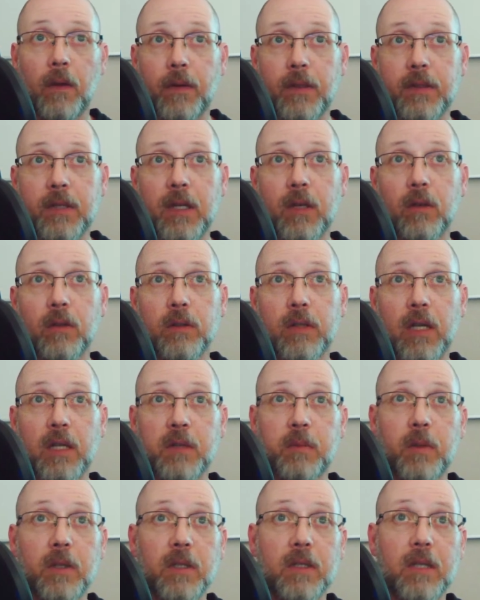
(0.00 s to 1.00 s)
The single
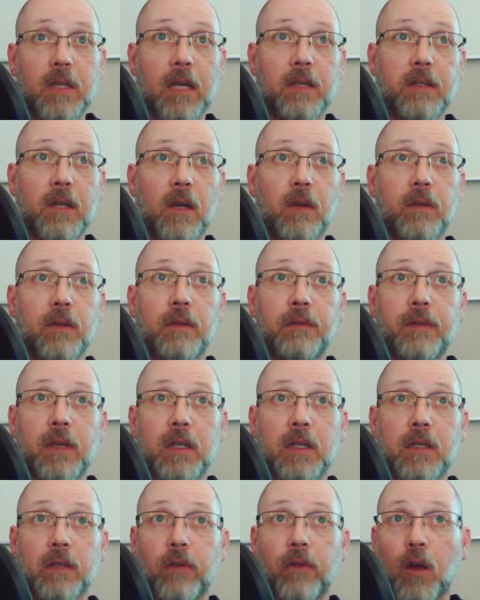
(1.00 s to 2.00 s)
despot stands out in the
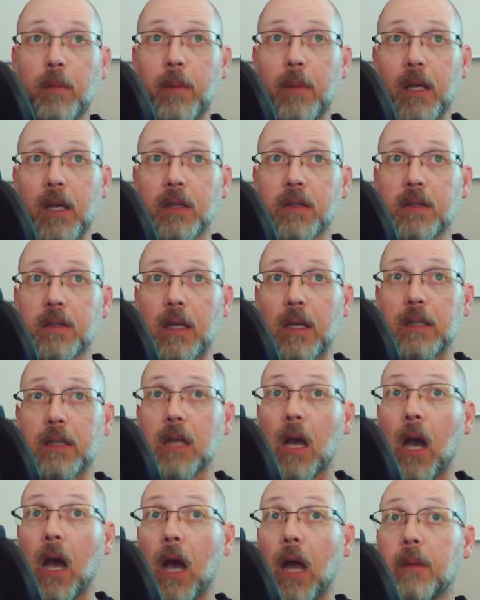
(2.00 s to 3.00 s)
face of all men and
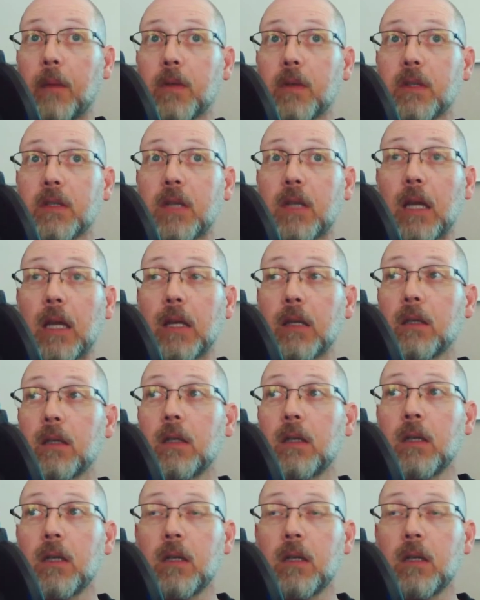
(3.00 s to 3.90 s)
says, "I am the state.